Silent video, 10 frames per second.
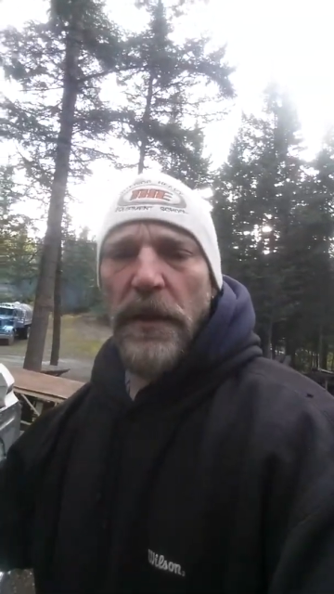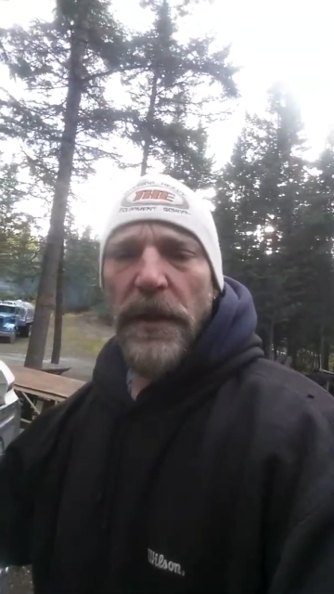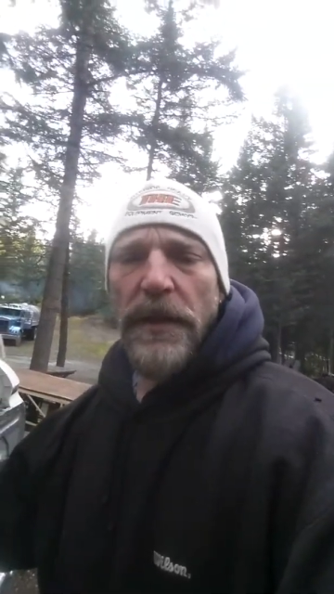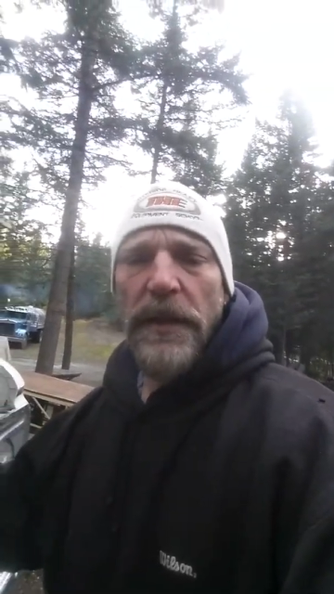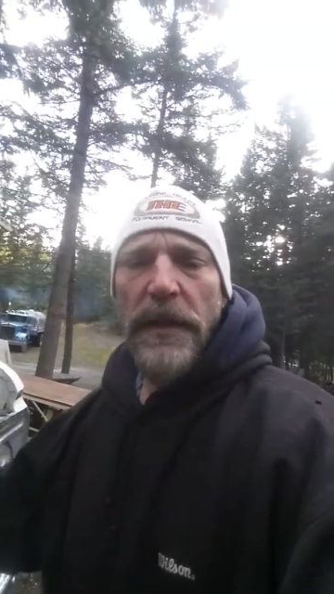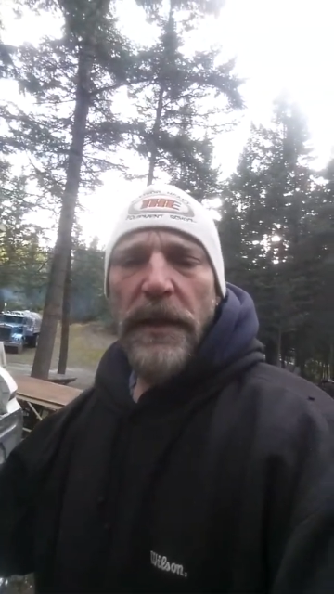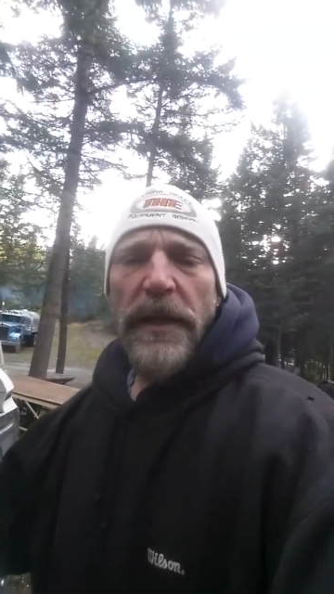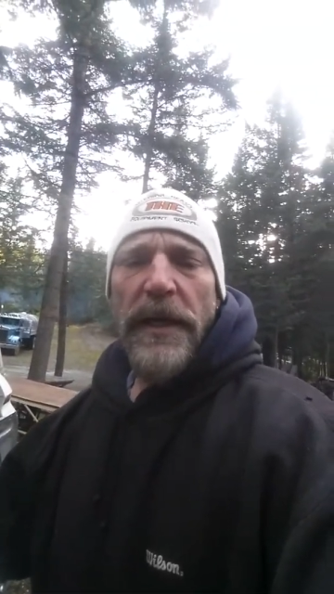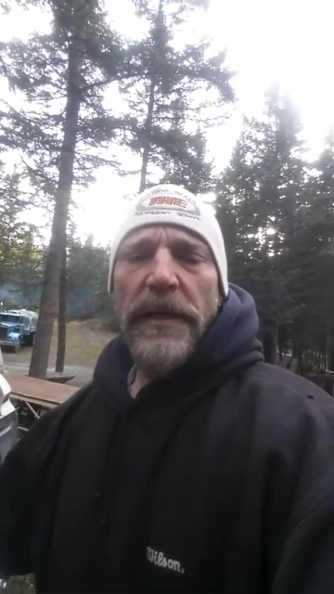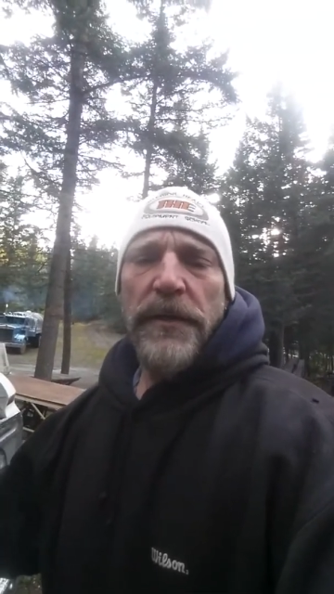work.
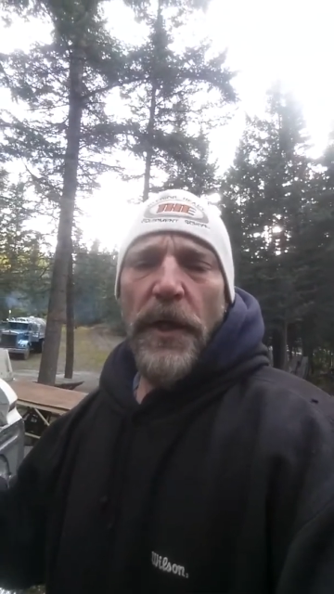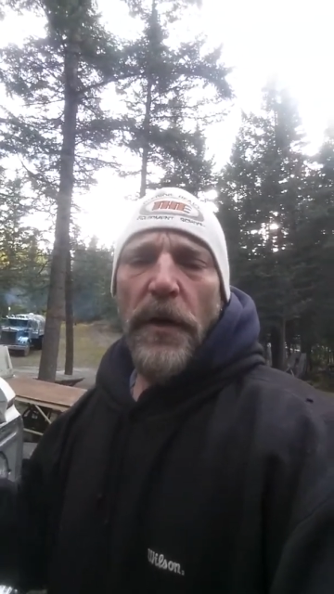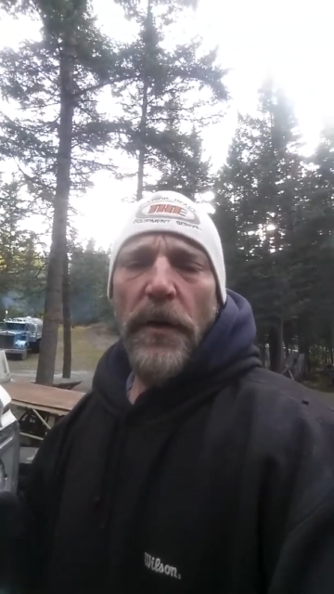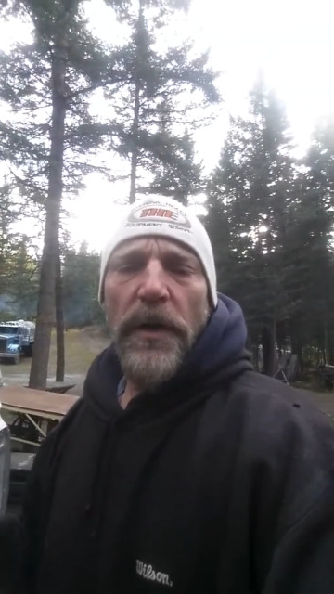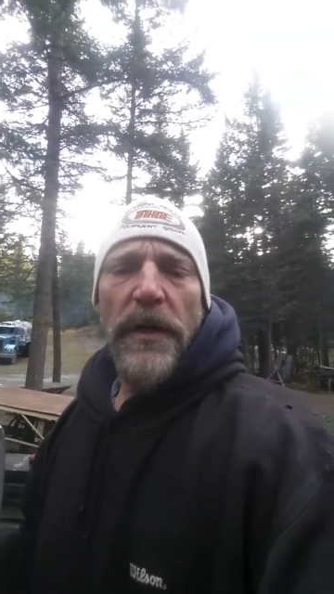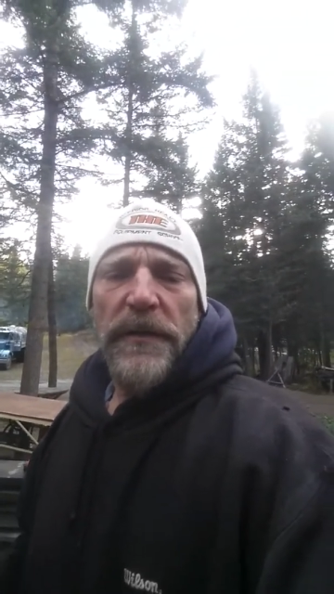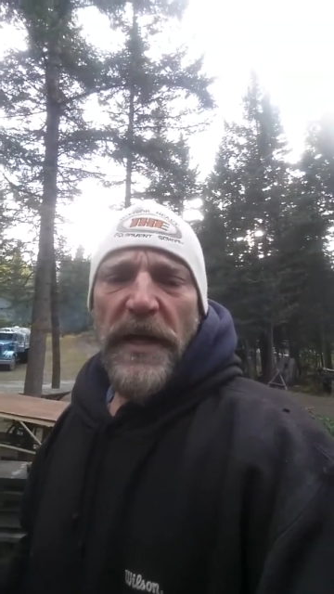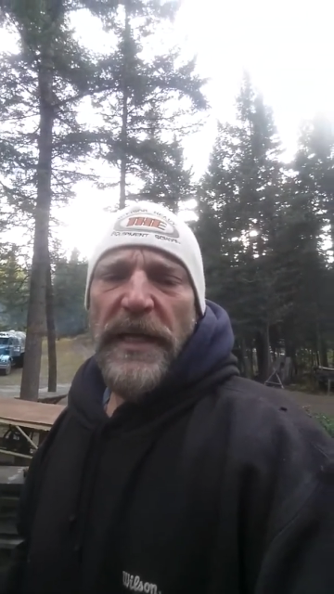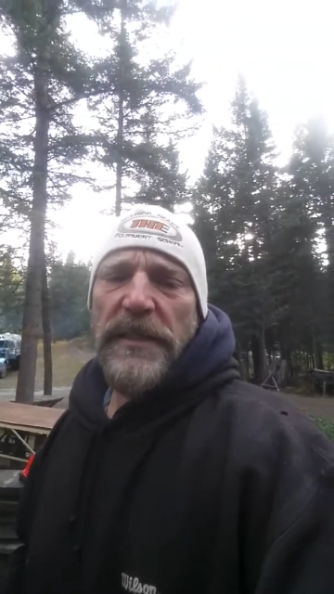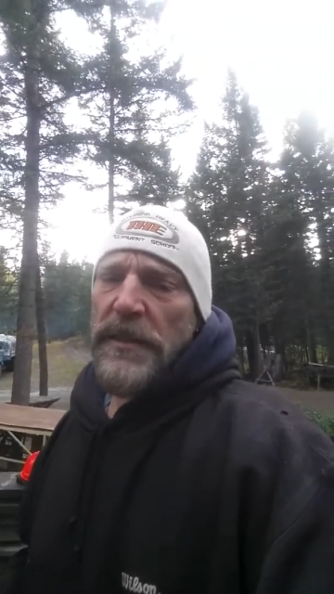And no,
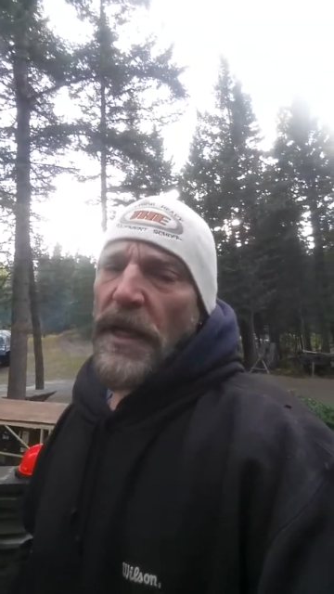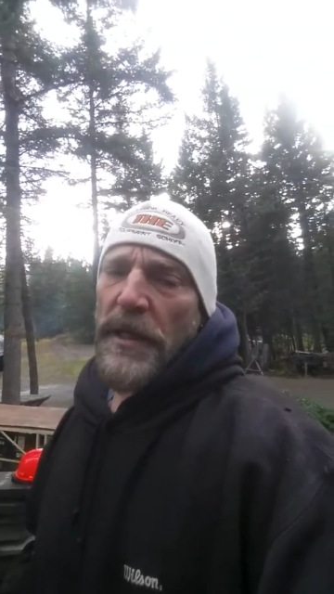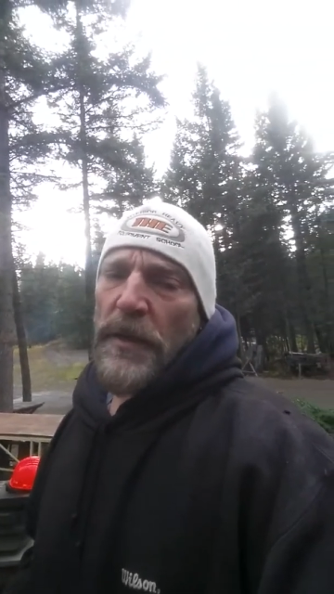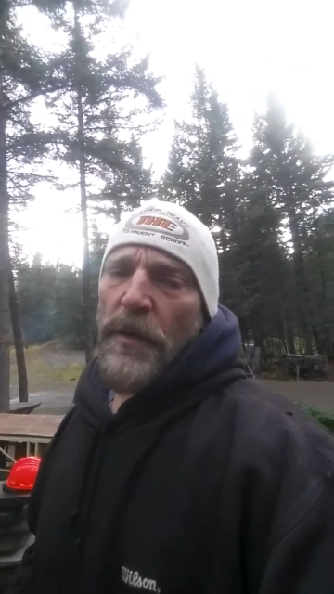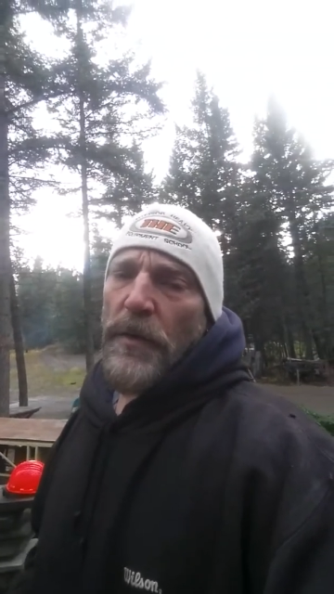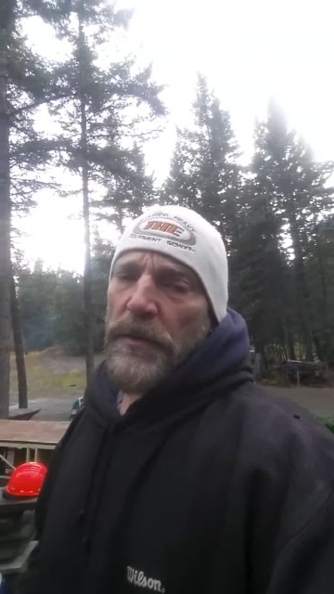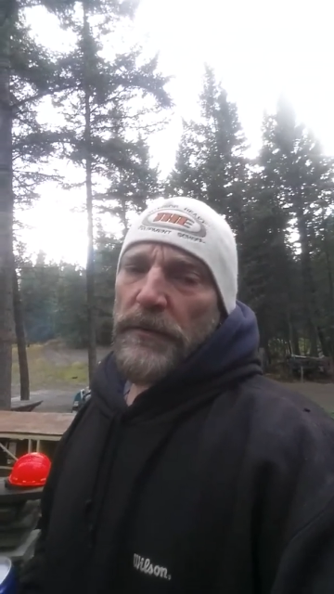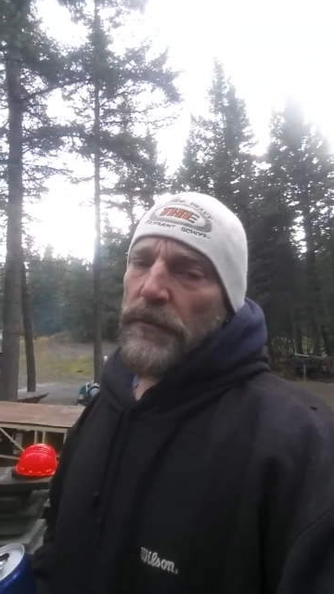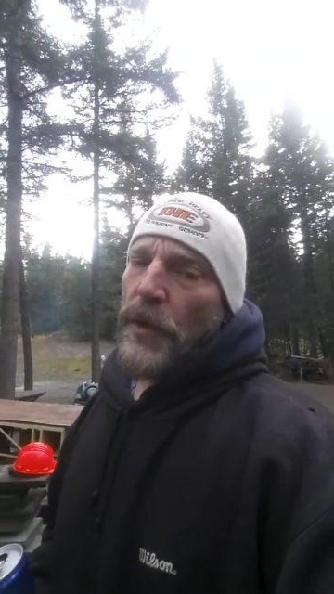that's not an old